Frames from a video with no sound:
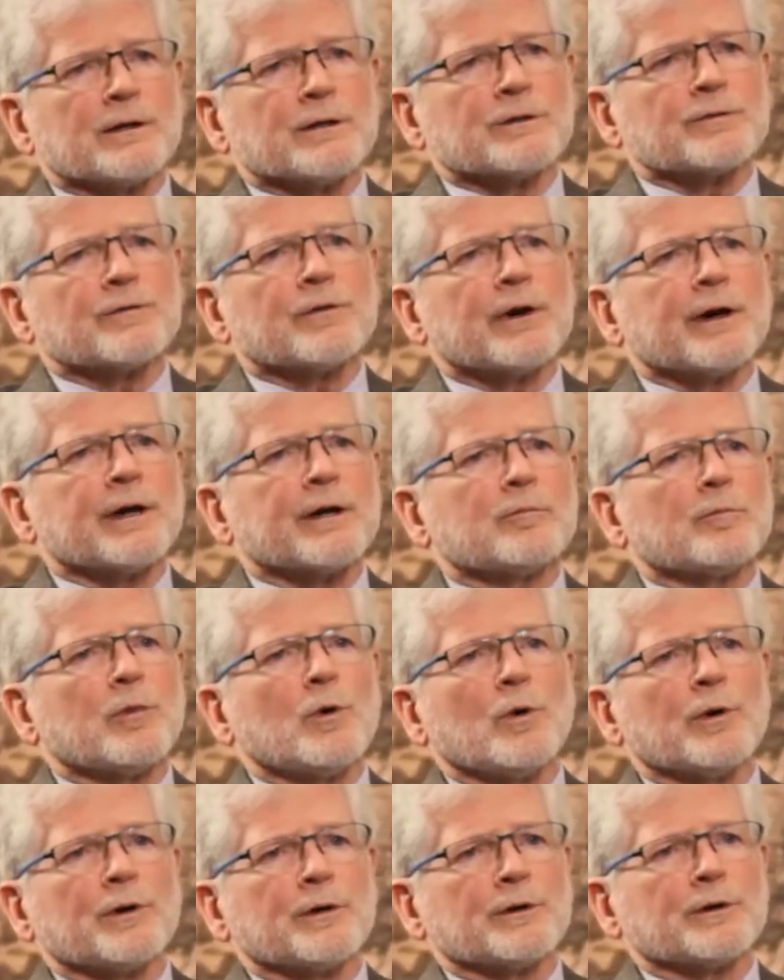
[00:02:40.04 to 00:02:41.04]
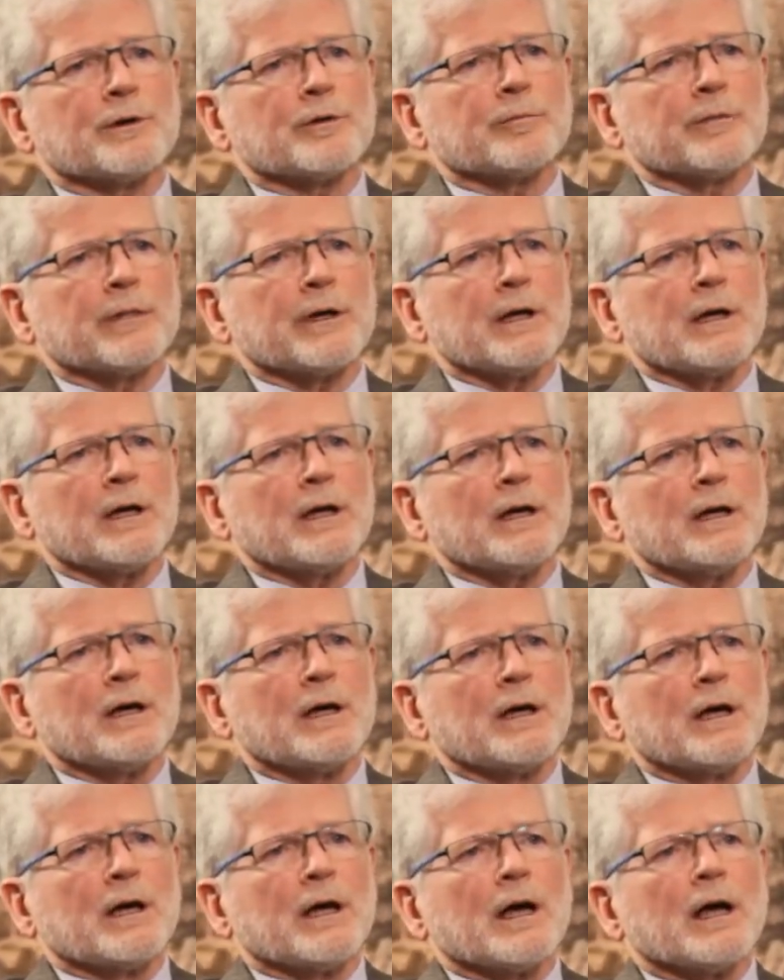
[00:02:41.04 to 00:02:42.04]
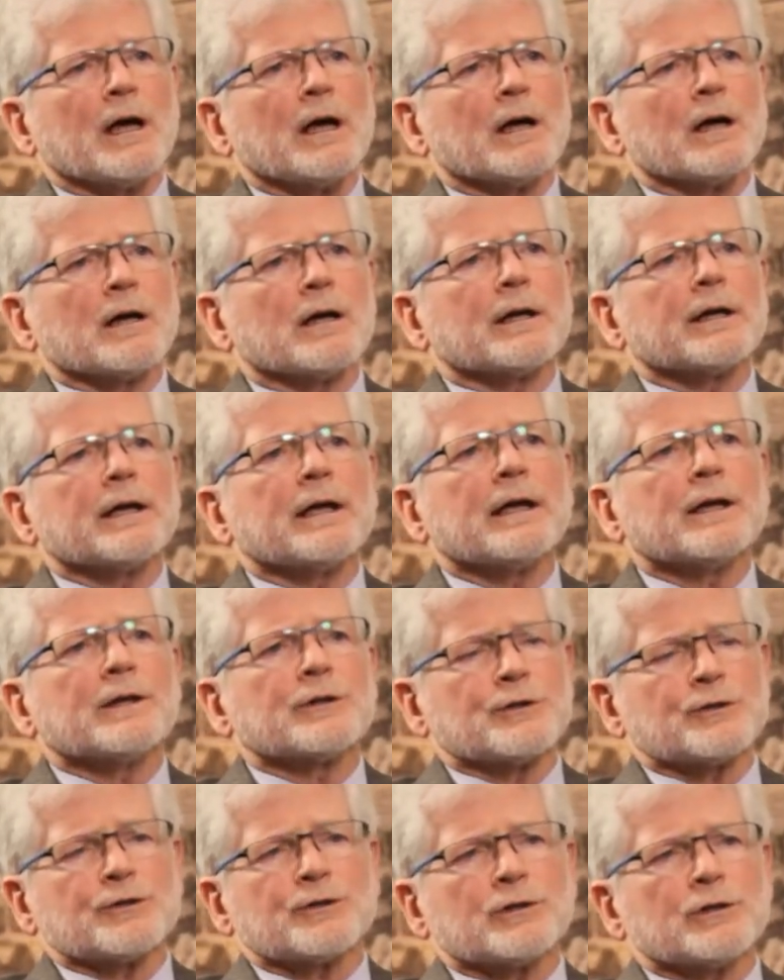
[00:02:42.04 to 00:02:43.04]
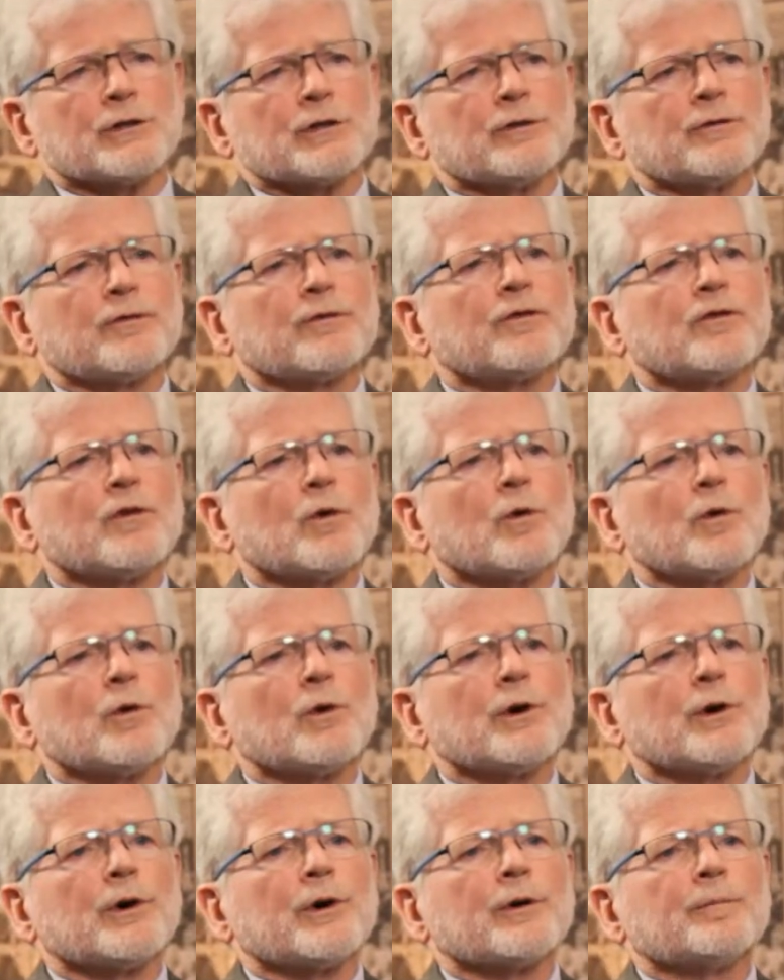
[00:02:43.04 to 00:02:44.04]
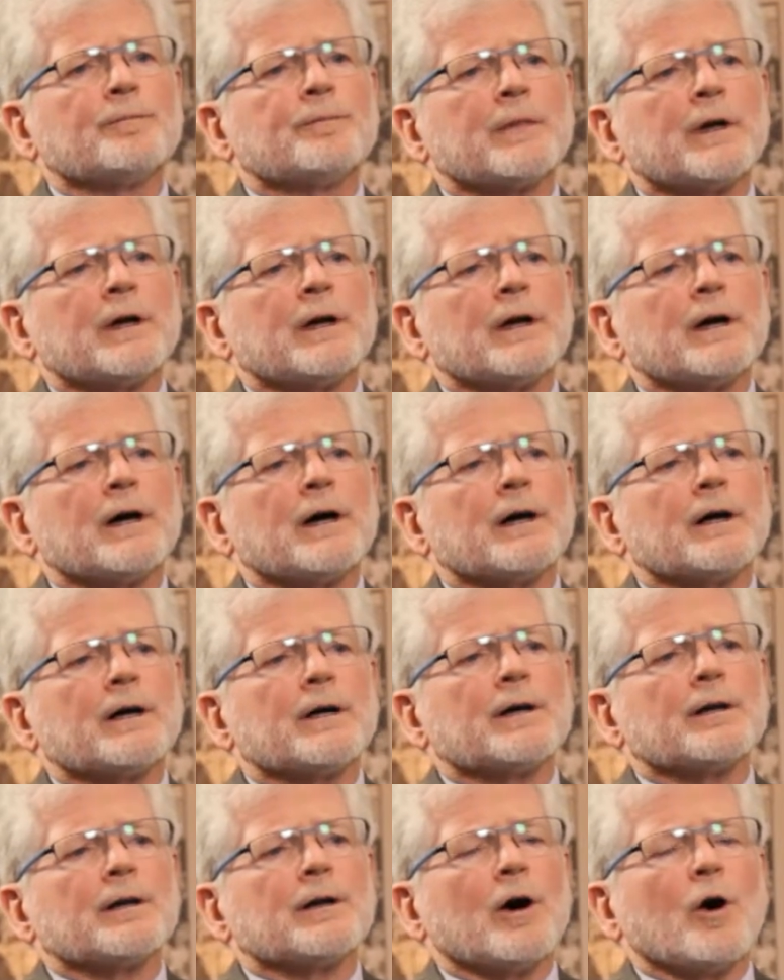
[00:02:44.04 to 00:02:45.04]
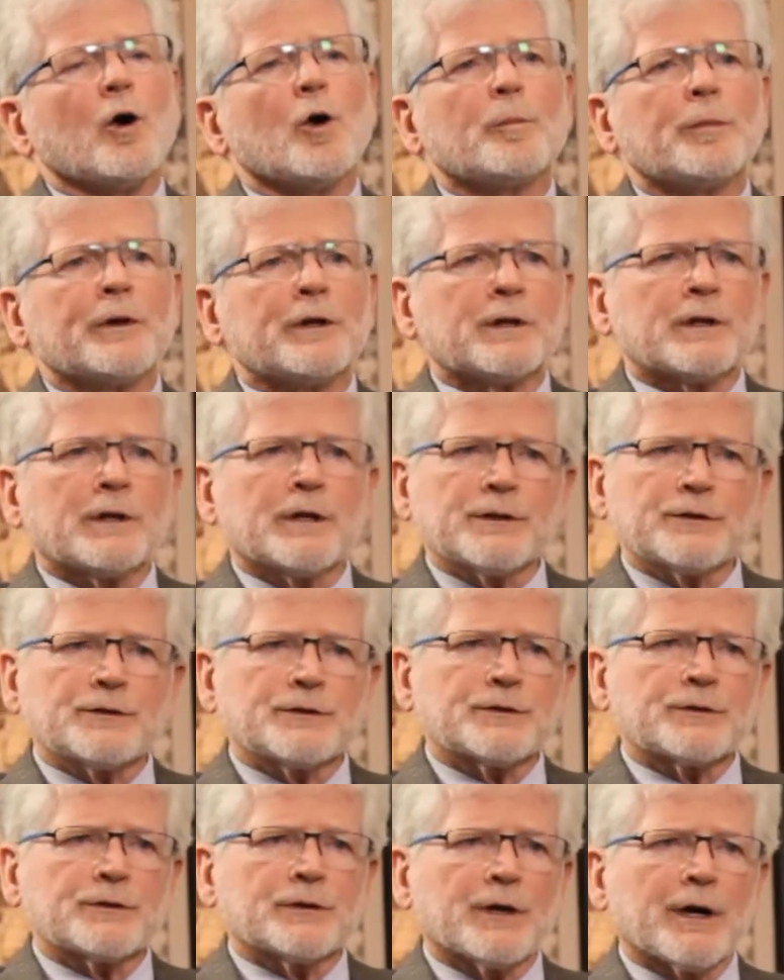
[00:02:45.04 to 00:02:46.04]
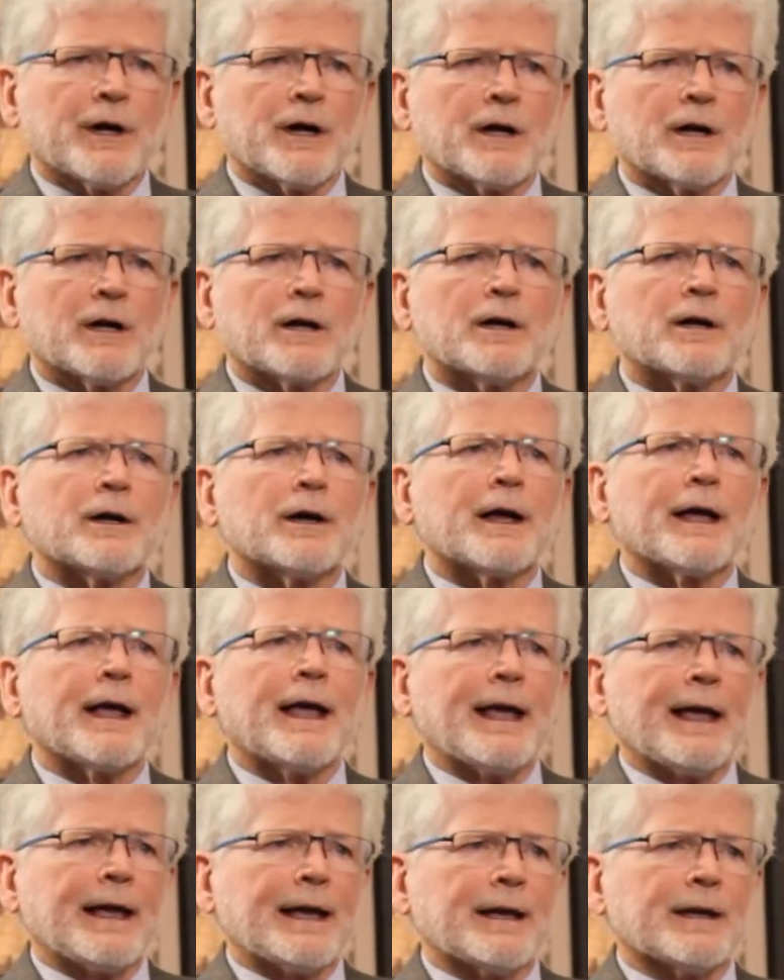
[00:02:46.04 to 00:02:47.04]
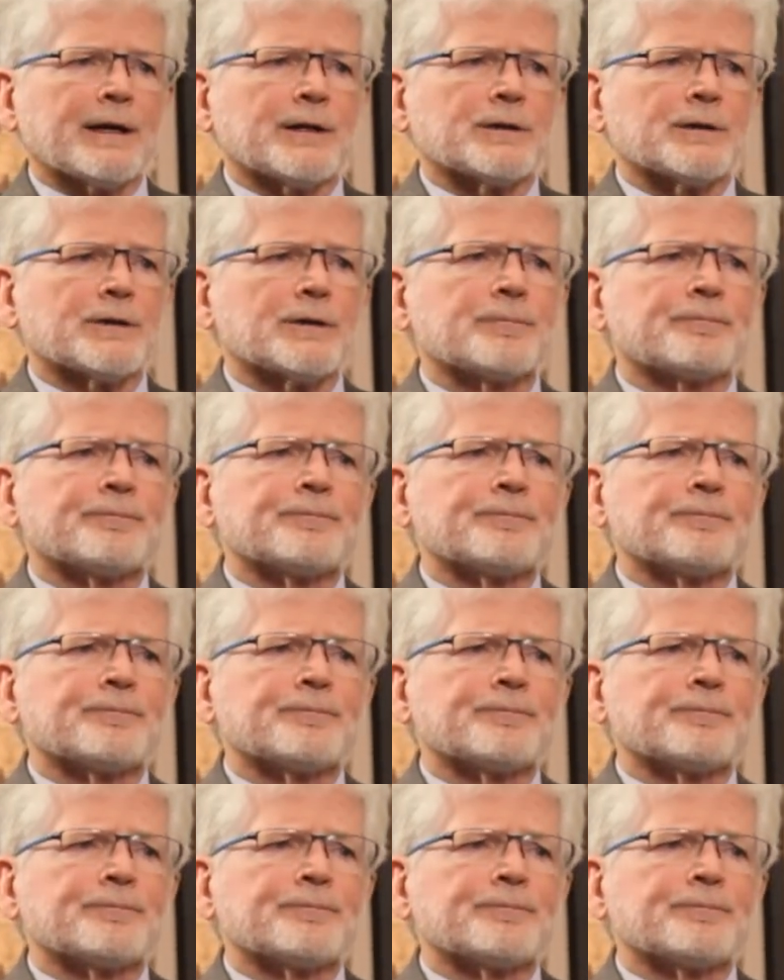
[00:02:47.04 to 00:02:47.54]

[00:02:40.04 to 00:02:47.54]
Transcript: very important to me. He has stood for openness and